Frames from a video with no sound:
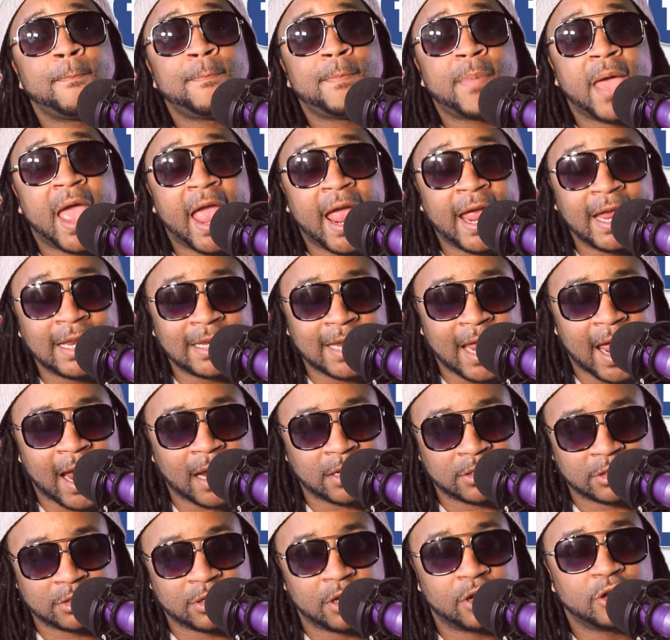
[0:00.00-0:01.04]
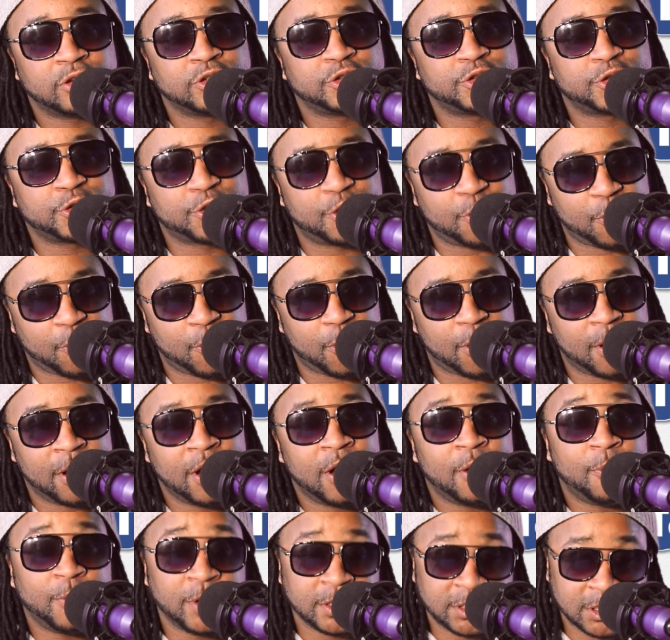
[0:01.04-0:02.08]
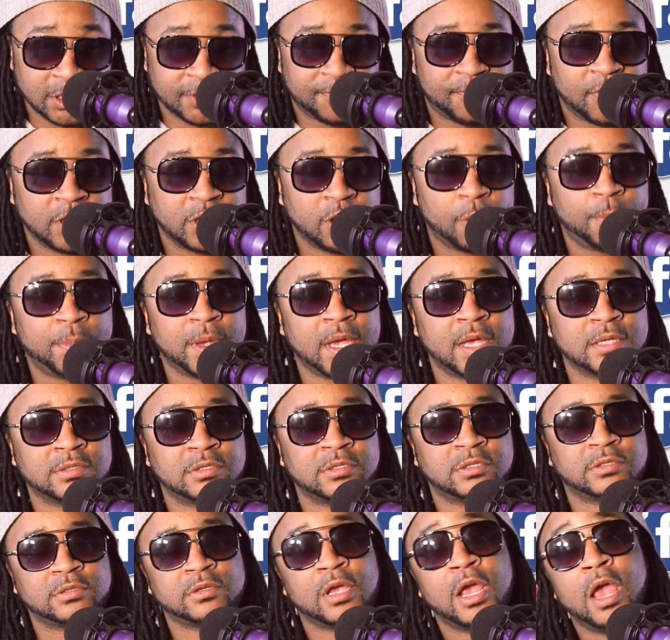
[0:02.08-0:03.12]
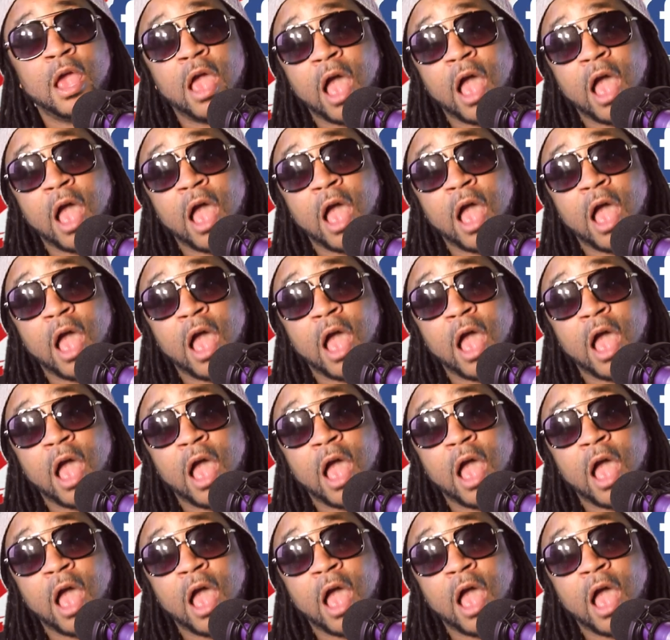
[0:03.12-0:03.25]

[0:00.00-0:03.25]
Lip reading: Paydex score, which is for your business.